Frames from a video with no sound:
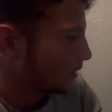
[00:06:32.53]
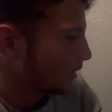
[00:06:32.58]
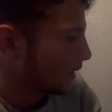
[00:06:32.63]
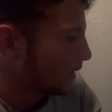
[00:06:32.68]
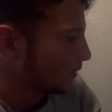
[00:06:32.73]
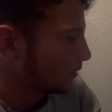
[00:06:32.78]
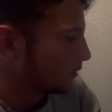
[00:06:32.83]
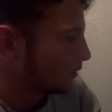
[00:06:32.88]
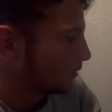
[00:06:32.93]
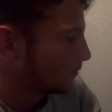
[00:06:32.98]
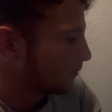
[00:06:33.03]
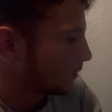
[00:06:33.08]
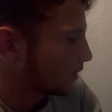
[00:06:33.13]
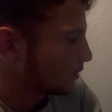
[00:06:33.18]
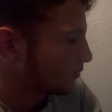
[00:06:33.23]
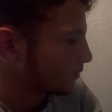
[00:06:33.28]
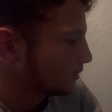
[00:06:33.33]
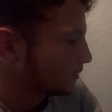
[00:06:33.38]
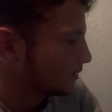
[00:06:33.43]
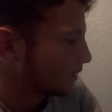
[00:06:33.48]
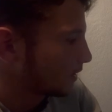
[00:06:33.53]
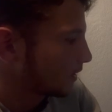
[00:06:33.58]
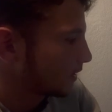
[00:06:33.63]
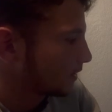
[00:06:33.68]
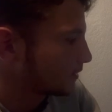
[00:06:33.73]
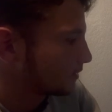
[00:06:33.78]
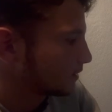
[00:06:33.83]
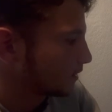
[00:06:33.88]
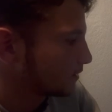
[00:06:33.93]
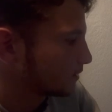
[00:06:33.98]
at a moderate to high
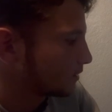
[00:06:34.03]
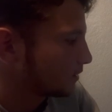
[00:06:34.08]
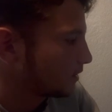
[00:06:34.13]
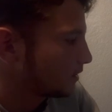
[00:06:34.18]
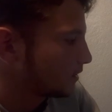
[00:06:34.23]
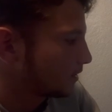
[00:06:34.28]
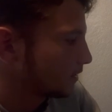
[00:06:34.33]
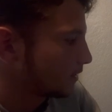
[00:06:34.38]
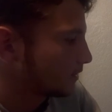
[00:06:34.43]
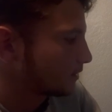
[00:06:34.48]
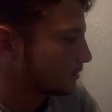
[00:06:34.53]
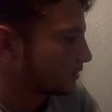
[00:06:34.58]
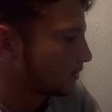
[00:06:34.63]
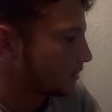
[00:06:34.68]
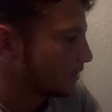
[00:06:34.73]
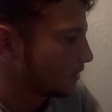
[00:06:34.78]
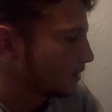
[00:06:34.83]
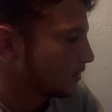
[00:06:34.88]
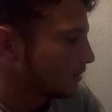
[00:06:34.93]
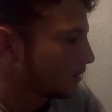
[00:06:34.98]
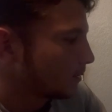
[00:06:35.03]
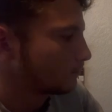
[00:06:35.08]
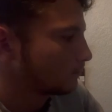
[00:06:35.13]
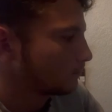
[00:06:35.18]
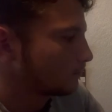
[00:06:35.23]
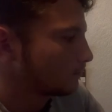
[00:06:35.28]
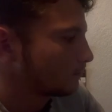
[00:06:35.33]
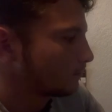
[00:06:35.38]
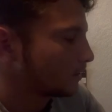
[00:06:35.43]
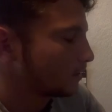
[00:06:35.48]
intensity, is key
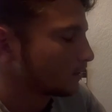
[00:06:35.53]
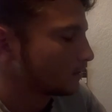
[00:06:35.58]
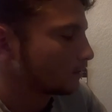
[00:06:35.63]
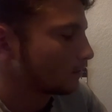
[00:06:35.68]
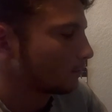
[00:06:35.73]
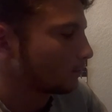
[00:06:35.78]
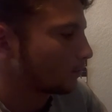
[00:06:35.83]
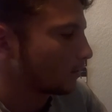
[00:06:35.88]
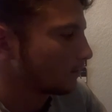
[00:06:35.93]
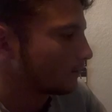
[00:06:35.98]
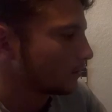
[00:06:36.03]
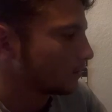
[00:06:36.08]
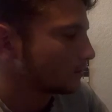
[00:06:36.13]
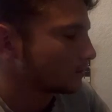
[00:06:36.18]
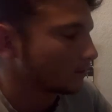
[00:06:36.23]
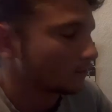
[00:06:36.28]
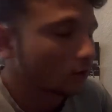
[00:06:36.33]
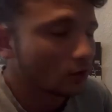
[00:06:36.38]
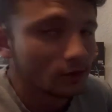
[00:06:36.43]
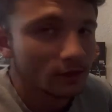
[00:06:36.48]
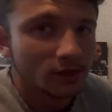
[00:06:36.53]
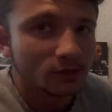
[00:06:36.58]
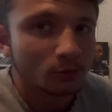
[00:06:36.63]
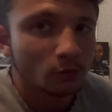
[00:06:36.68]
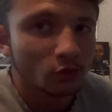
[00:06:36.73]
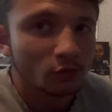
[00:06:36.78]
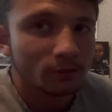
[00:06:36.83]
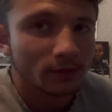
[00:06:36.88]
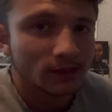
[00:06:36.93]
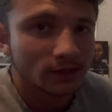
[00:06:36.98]
because of the prevalence of all these
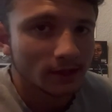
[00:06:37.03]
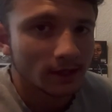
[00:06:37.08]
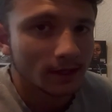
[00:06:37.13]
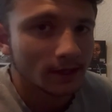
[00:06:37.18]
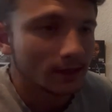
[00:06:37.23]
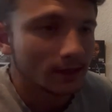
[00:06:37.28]
movements in